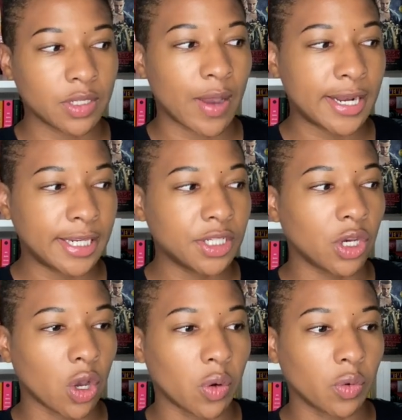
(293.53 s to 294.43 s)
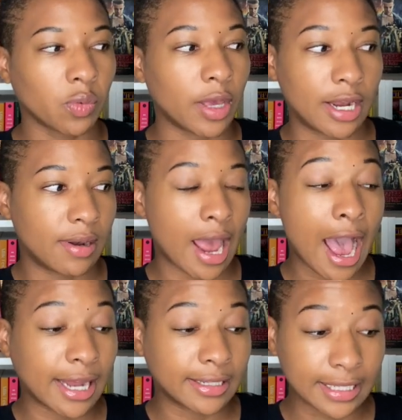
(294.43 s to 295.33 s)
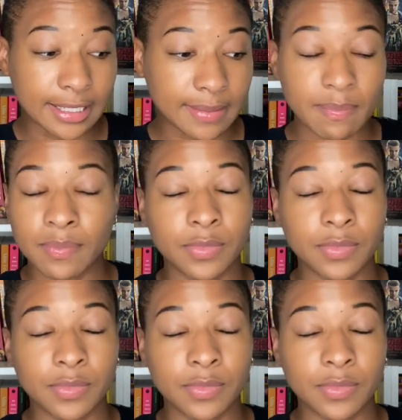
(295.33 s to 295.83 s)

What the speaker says: so I need to go and add this